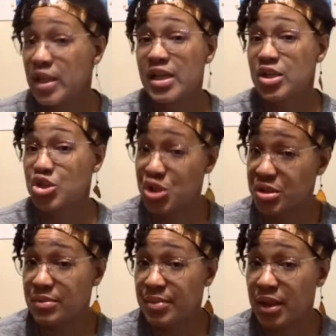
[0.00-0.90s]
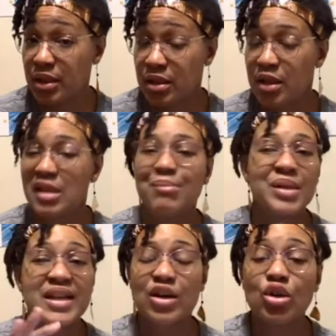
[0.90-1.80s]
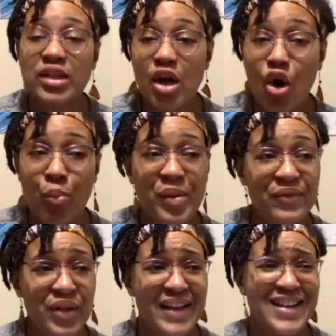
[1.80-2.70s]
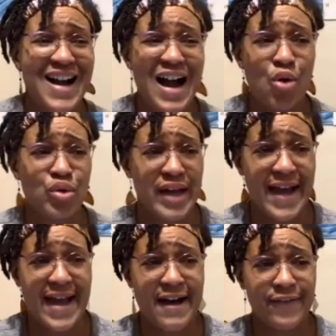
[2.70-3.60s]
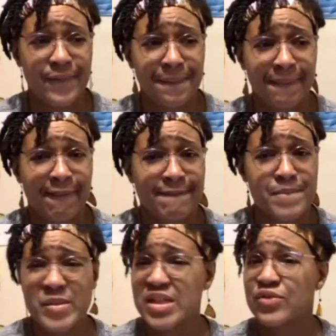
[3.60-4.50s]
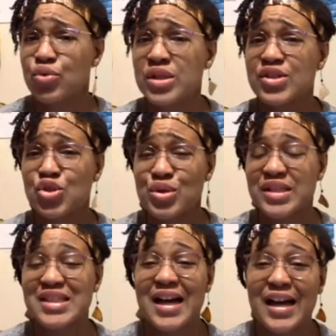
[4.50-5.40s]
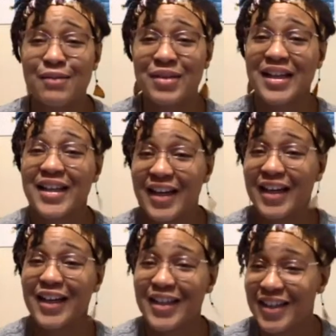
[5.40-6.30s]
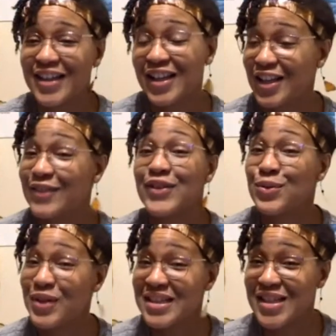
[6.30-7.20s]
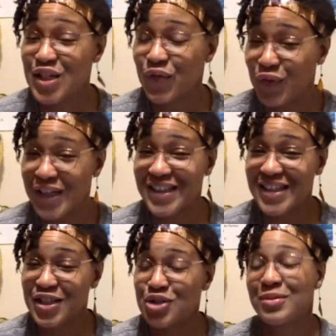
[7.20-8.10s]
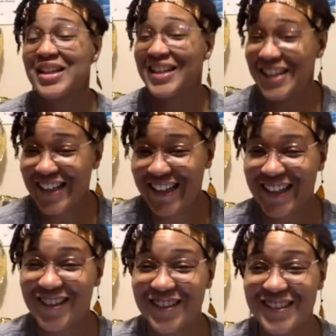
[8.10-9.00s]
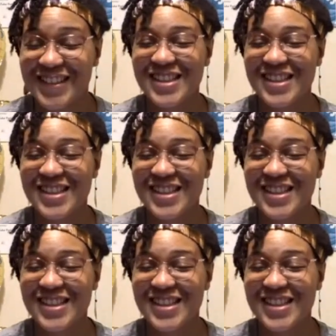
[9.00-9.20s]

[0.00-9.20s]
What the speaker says: It should be. But they only open for like an hour and a half. It's a really short time. Like, hey, if you want this free thing, you better get here.